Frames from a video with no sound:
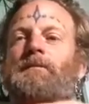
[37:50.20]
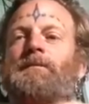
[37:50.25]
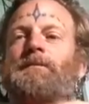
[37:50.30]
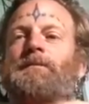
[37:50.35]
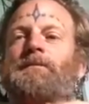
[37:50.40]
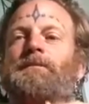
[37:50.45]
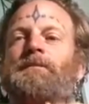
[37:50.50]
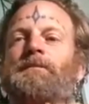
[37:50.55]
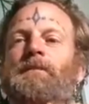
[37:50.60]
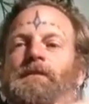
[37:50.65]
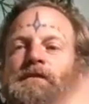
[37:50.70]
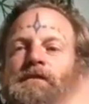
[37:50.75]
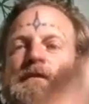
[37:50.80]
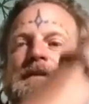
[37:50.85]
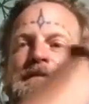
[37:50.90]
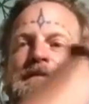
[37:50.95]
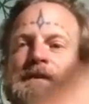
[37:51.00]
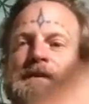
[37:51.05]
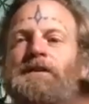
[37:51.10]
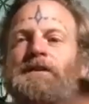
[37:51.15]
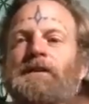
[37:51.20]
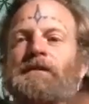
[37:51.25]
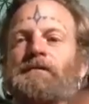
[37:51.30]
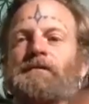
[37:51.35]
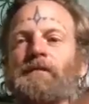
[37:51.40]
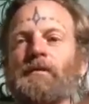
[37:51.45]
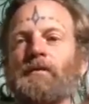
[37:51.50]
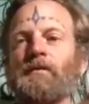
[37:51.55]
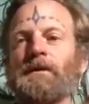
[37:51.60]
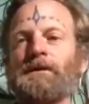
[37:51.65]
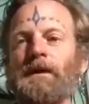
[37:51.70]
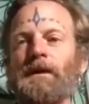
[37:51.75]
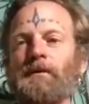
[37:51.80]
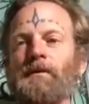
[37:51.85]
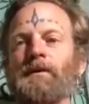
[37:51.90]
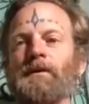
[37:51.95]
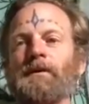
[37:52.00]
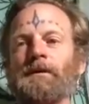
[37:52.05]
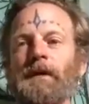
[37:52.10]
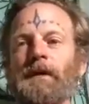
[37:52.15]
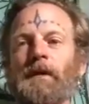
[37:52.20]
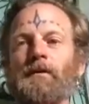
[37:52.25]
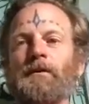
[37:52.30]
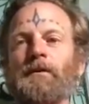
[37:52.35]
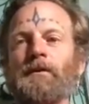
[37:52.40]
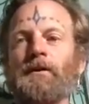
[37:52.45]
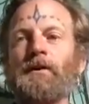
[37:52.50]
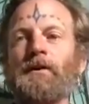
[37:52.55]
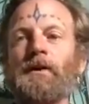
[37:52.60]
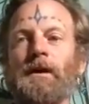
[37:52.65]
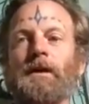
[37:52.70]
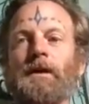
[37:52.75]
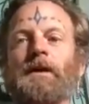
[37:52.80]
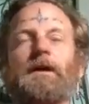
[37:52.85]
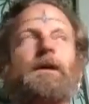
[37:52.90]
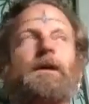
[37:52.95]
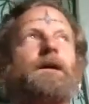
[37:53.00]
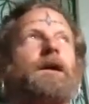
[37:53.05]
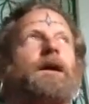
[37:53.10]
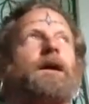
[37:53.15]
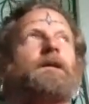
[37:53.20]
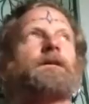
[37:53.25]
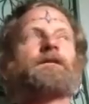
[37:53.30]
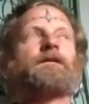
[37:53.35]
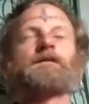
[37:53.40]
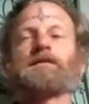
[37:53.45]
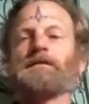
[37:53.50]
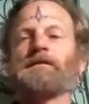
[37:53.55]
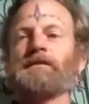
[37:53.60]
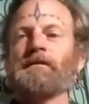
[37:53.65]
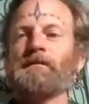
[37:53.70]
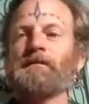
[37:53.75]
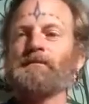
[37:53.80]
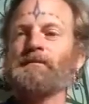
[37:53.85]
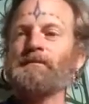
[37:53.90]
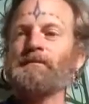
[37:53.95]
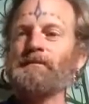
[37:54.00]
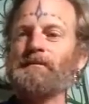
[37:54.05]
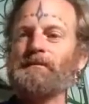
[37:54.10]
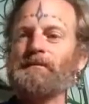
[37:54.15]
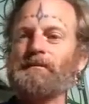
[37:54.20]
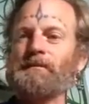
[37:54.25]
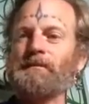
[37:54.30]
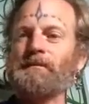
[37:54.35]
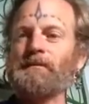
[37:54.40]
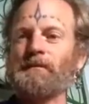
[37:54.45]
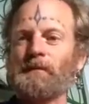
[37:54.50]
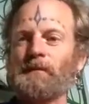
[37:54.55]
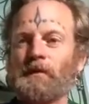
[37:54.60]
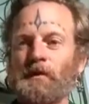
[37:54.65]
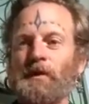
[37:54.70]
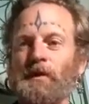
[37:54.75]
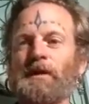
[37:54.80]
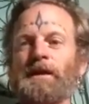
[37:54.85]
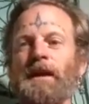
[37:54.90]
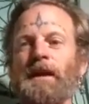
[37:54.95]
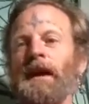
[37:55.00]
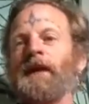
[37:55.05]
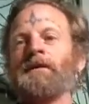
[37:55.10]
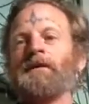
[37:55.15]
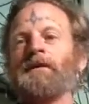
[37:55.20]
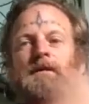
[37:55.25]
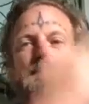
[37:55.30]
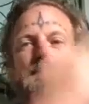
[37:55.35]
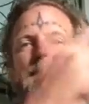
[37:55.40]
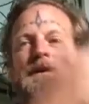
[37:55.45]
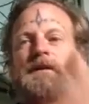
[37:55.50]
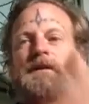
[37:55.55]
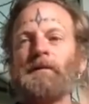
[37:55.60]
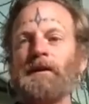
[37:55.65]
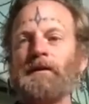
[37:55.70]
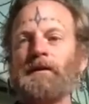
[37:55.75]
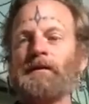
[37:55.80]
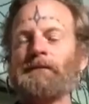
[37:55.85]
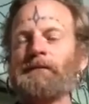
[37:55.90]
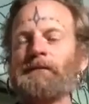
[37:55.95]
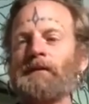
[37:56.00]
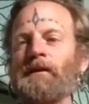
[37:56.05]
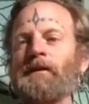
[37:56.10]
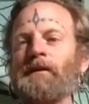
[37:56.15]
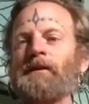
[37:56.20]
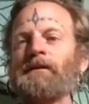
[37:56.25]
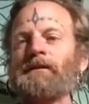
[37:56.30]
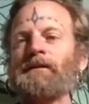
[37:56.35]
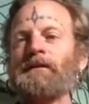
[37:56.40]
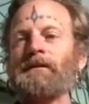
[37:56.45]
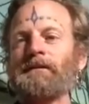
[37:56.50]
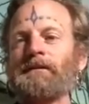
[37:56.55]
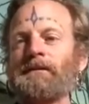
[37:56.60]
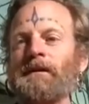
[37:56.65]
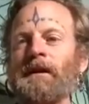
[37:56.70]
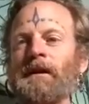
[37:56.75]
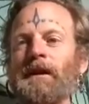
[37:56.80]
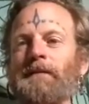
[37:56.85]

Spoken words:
so his teachings were what they were, and they were good, and they're still good now, and they're going to be good for a long, long time.